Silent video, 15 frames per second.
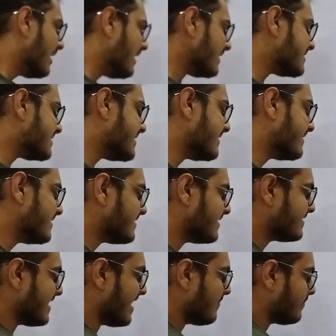Let's take this
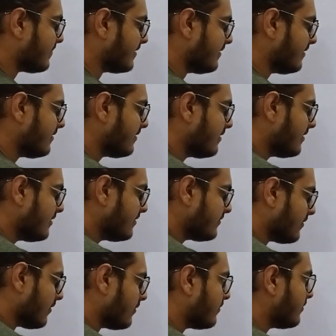example.
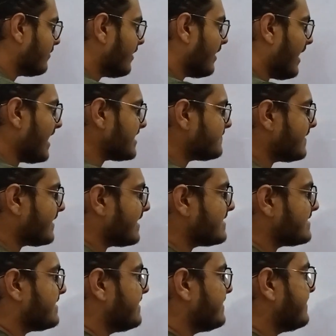So as we can
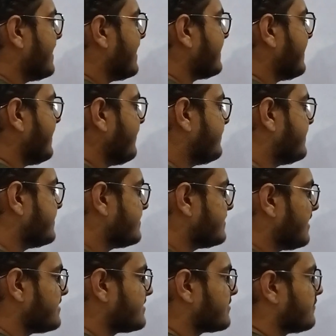see that if this is
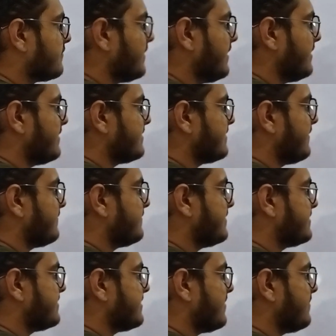our screen, if
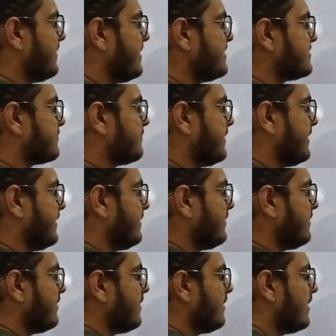this is our main screen,
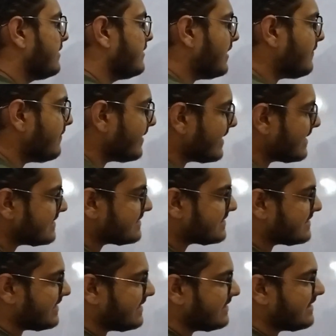then we can
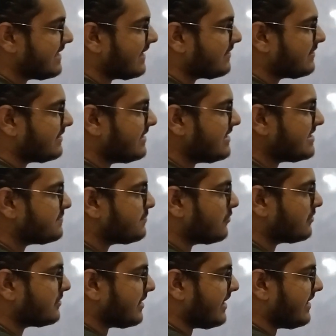see that these
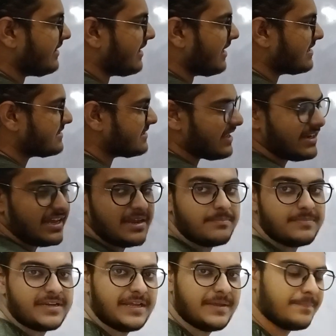both areas are
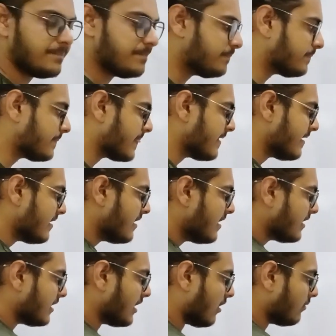empty.
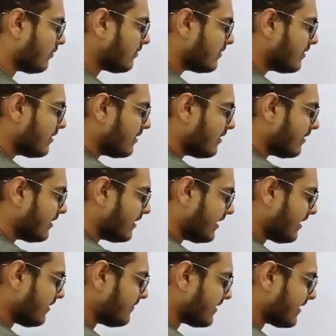Now
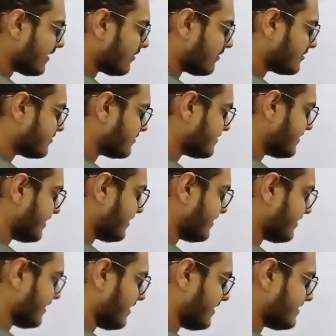here we can also say
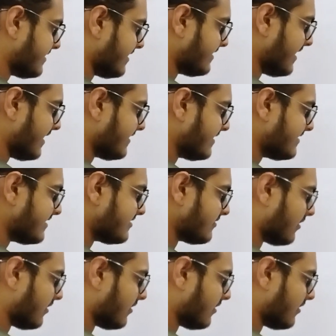that this is